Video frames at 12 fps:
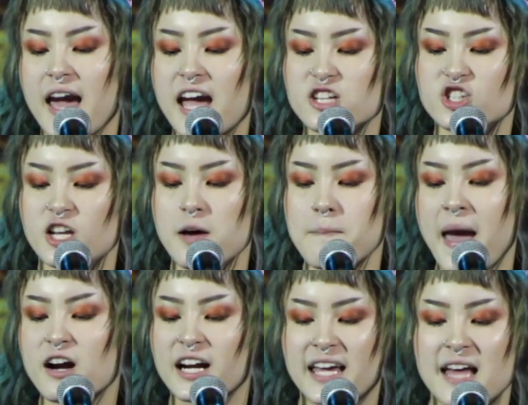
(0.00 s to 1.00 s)
Asian
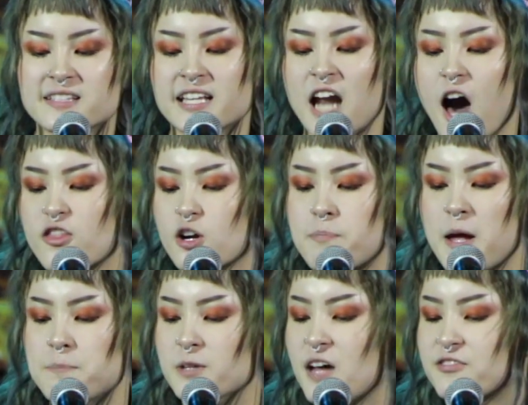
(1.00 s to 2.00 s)
Americans and other
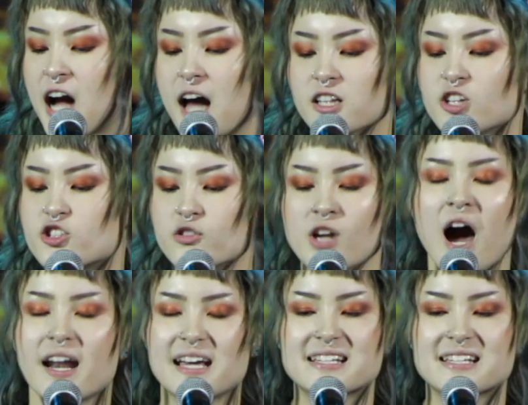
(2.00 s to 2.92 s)
people of color do not